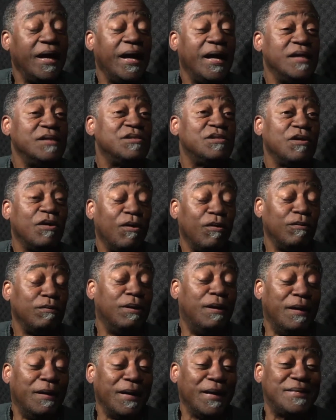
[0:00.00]
And
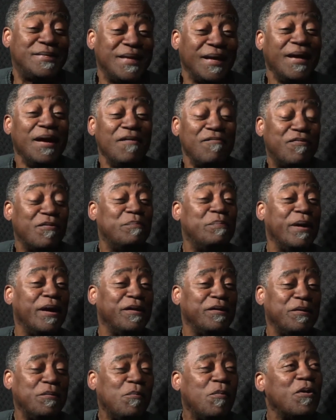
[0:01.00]
so, for
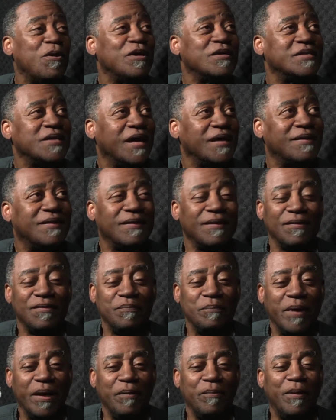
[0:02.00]
better and worse, I
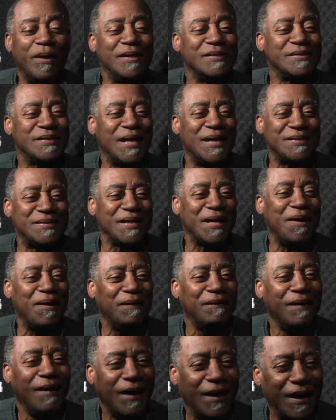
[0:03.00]
think in many ways that's
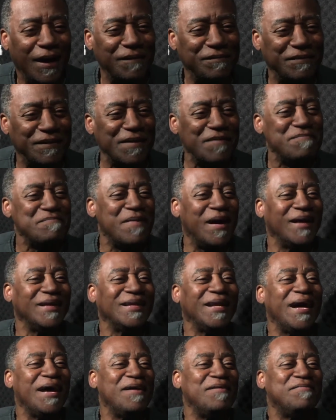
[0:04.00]
how I've lived my
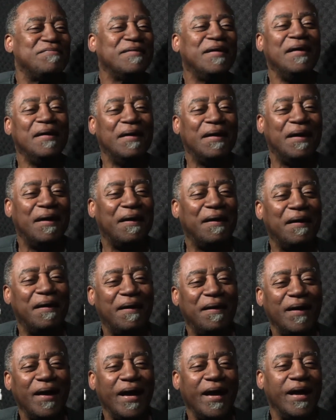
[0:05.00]
life,
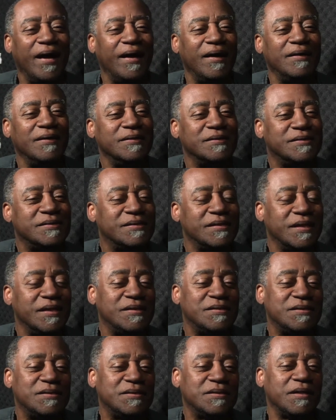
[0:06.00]
and
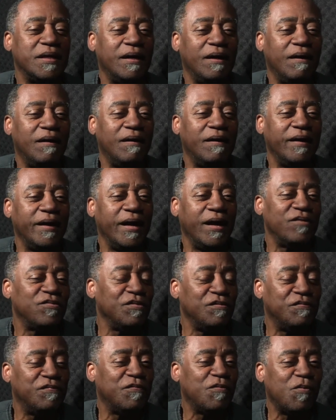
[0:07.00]
it
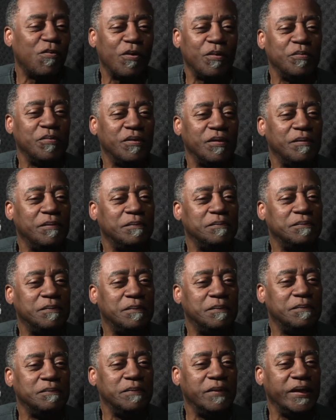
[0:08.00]
has informed
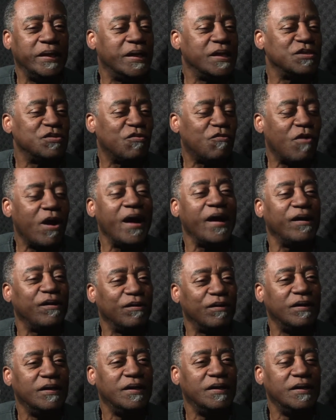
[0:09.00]
me as a
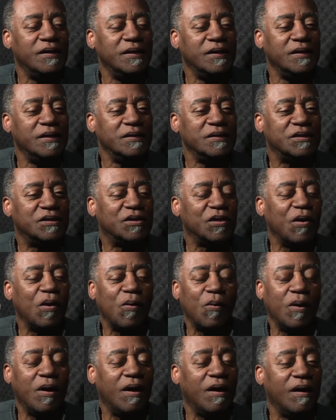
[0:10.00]
writer.
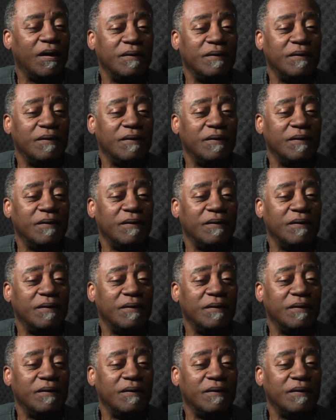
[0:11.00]
So